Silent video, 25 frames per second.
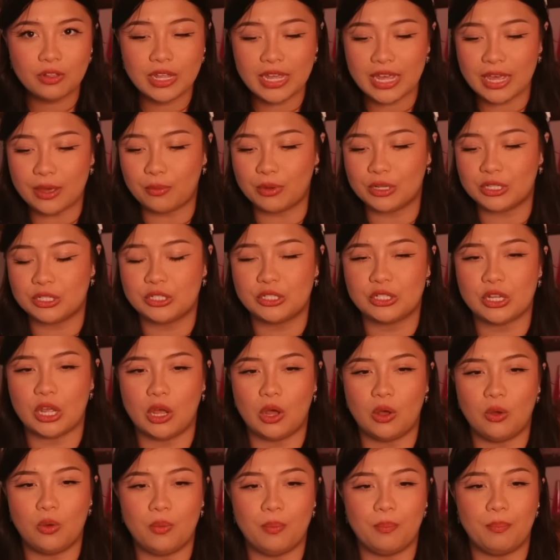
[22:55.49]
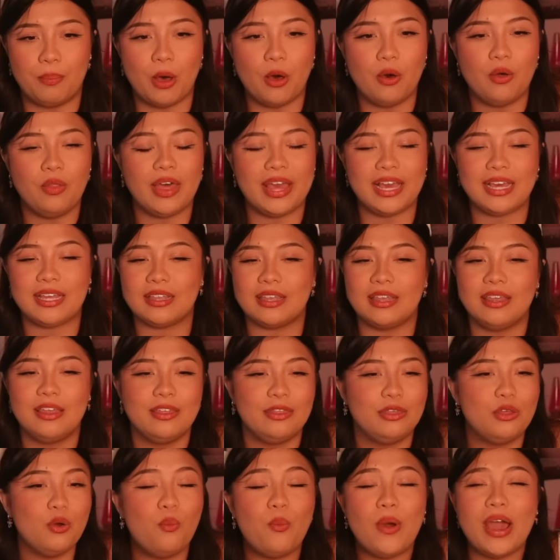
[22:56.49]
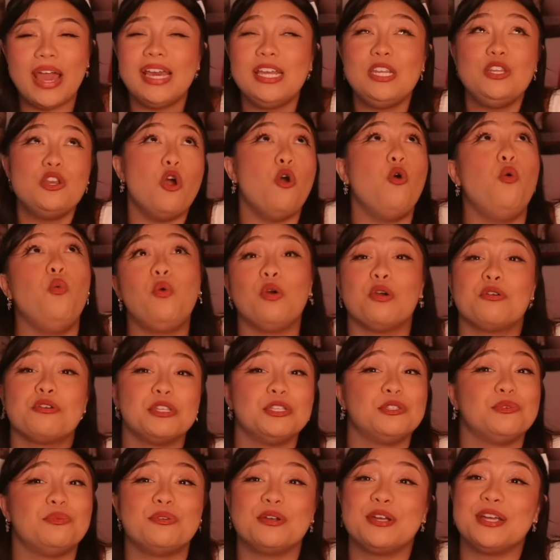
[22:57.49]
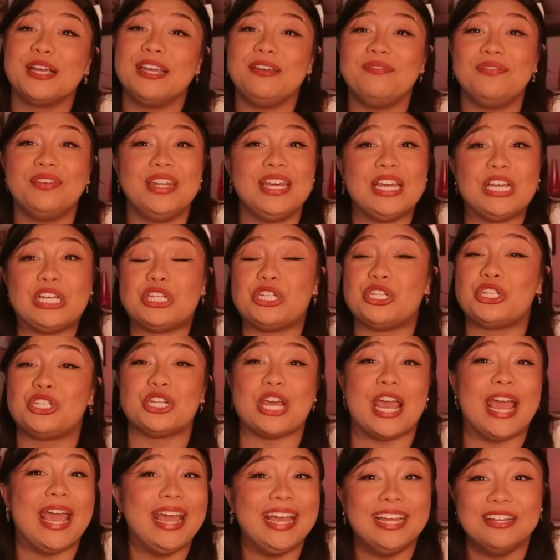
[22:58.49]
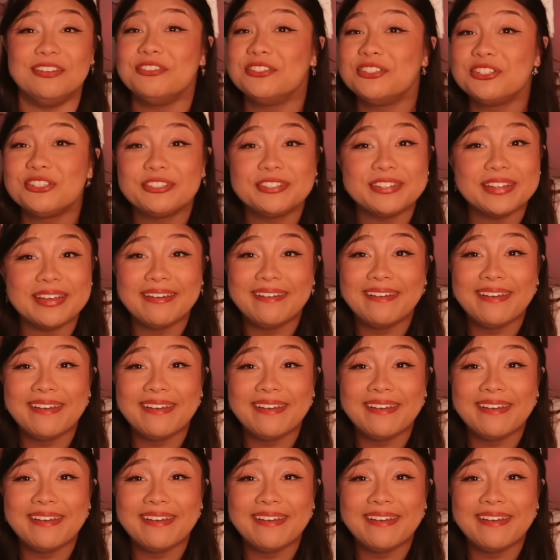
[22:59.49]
It was so, but, like, the way no words were even exchanged.